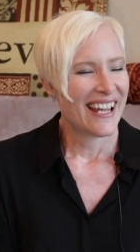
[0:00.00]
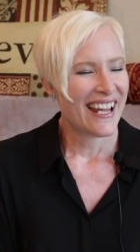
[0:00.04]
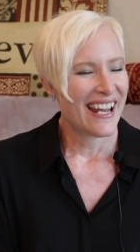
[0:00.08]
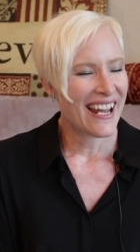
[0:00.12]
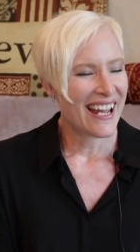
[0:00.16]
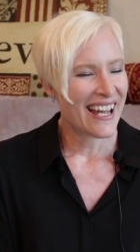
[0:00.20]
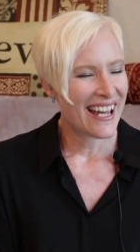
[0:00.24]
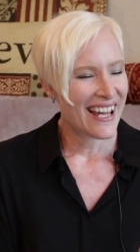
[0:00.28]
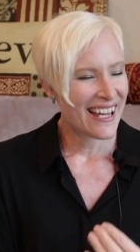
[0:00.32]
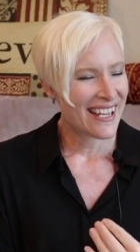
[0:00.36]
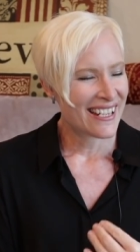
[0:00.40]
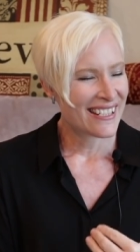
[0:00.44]

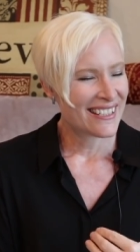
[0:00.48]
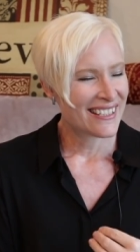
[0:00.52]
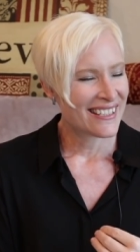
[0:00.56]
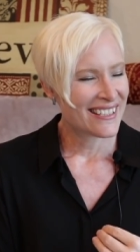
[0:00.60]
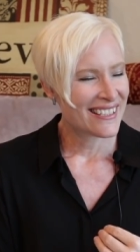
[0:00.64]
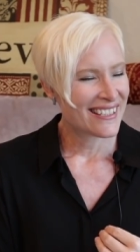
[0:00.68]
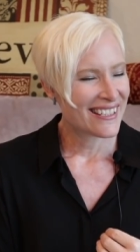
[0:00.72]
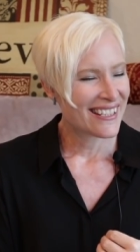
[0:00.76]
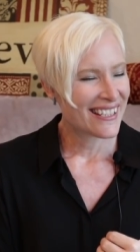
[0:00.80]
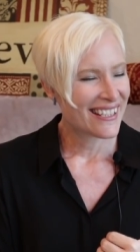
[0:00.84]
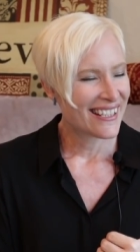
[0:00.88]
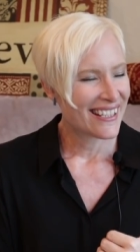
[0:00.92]

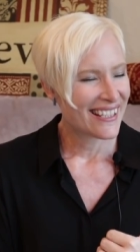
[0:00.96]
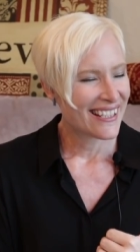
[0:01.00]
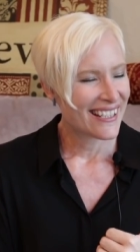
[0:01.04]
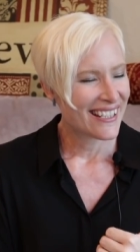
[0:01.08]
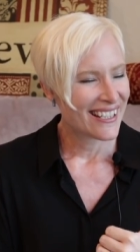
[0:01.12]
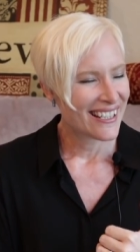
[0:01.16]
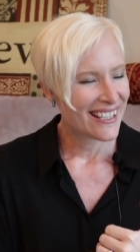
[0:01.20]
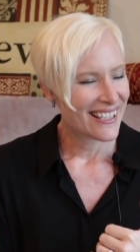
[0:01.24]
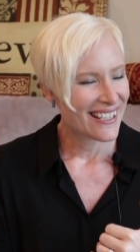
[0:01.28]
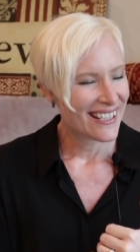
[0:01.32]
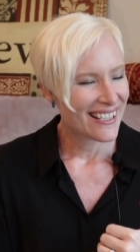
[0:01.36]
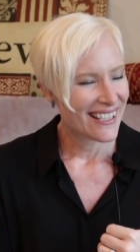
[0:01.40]
And
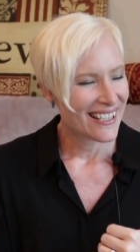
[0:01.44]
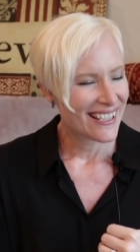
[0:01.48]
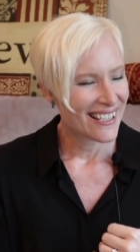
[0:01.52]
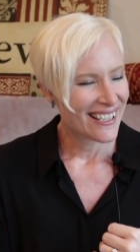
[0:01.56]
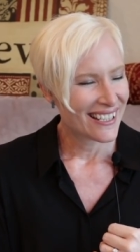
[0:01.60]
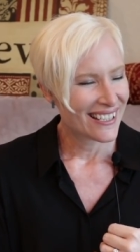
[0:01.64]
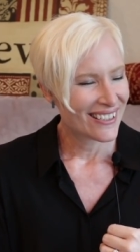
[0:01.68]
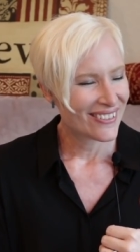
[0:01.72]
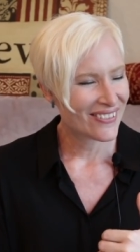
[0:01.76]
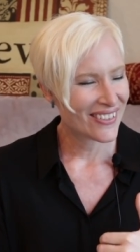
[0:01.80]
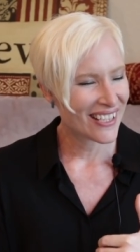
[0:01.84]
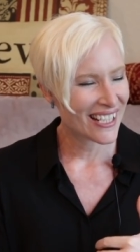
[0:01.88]

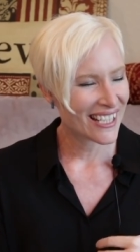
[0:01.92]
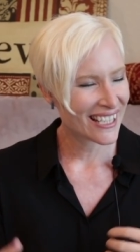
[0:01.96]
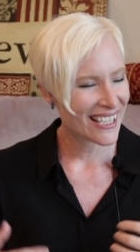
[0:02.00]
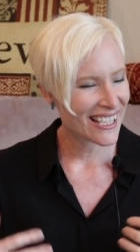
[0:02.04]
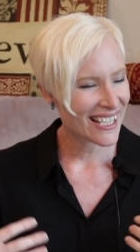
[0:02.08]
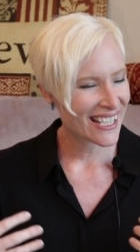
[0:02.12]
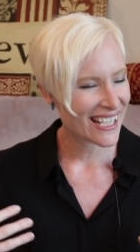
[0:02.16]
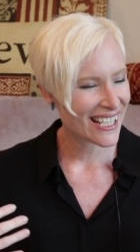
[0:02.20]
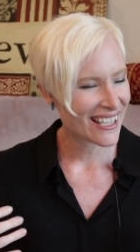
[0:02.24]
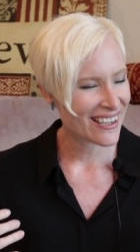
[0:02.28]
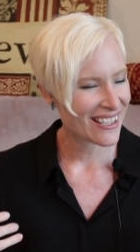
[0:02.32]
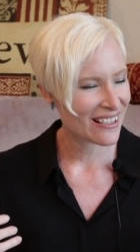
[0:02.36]

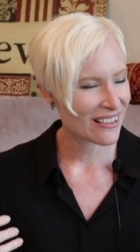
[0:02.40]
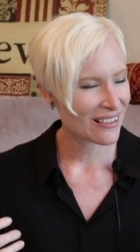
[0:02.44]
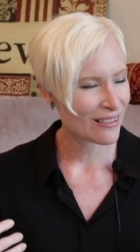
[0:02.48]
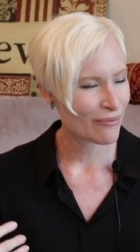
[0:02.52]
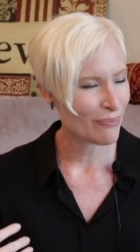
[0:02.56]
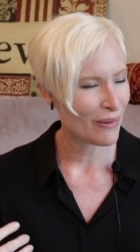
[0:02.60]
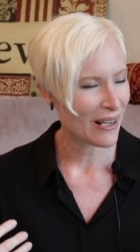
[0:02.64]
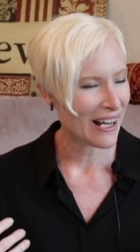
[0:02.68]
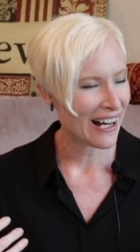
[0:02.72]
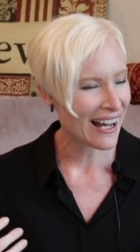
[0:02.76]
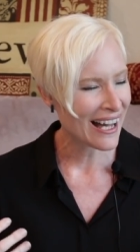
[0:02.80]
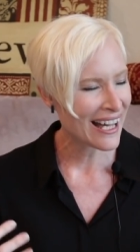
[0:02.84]
feeling in this
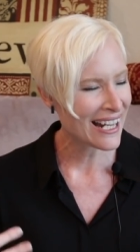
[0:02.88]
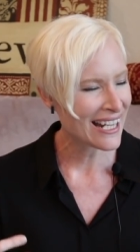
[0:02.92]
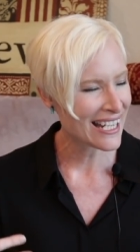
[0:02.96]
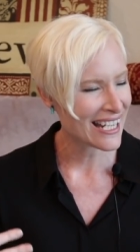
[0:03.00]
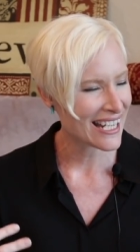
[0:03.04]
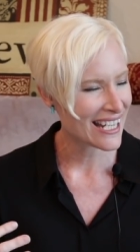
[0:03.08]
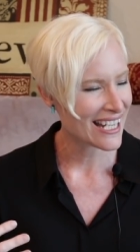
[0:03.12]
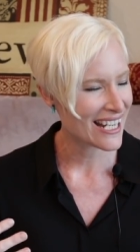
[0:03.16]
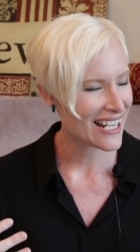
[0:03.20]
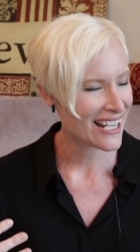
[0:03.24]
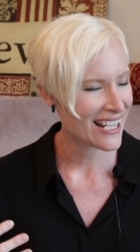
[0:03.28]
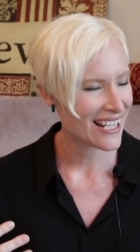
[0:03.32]

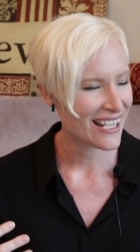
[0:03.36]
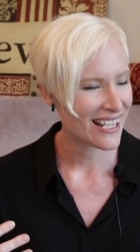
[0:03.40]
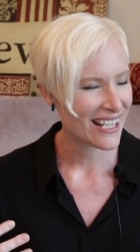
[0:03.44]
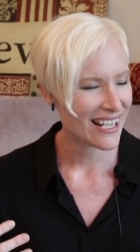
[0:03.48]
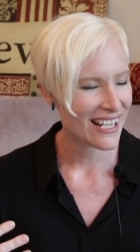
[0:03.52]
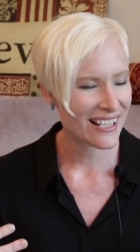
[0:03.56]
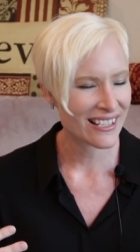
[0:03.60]
body